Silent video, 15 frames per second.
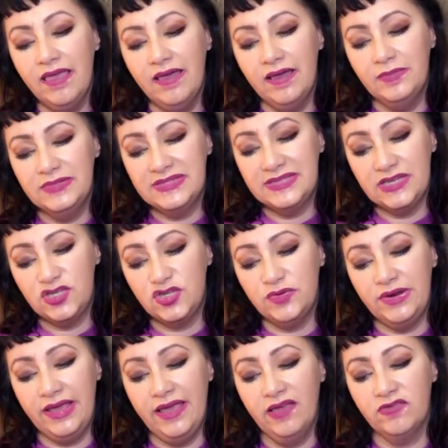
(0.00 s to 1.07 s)
I'm going to say 2.5
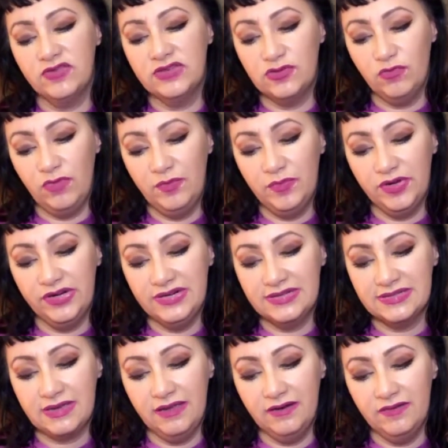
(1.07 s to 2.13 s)
because 1 bird is
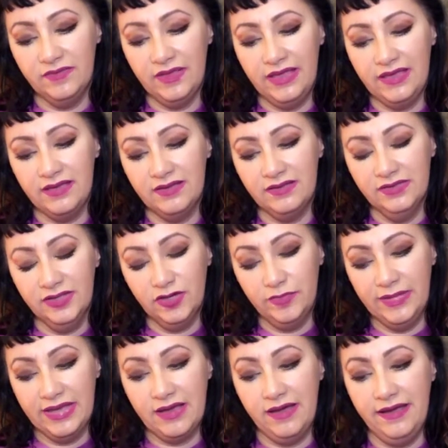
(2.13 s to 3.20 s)
kind of like a little
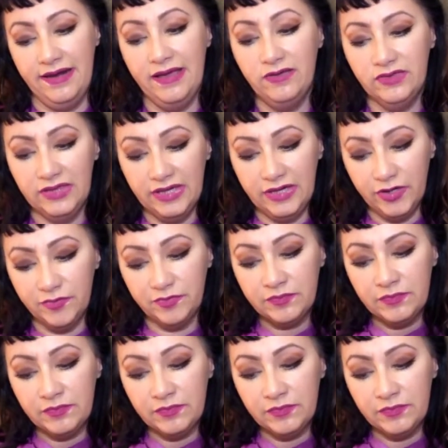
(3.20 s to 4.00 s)
bit cut out there.